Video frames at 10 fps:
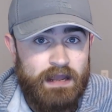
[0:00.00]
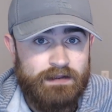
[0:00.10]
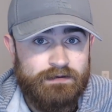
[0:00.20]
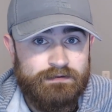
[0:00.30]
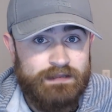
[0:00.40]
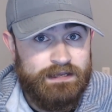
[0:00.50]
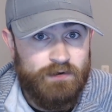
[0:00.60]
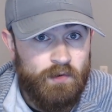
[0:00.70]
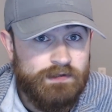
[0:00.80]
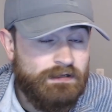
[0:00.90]
they can
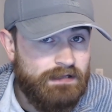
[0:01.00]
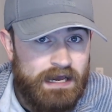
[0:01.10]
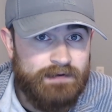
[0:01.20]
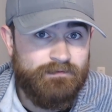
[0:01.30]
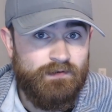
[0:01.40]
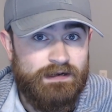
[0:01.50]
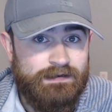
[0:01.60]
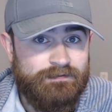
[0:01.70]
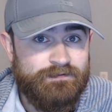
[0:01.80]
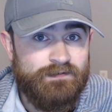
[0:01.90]
hold a lot of
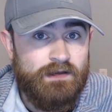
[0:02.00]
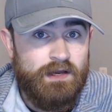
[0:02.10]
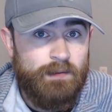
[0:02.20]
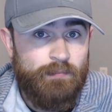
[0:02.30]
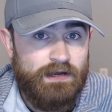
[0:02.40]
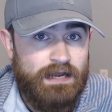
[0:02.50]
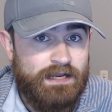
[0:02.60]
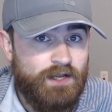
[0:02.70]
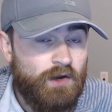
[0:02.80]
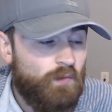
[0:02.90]
grains, but I
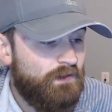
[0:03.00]
know with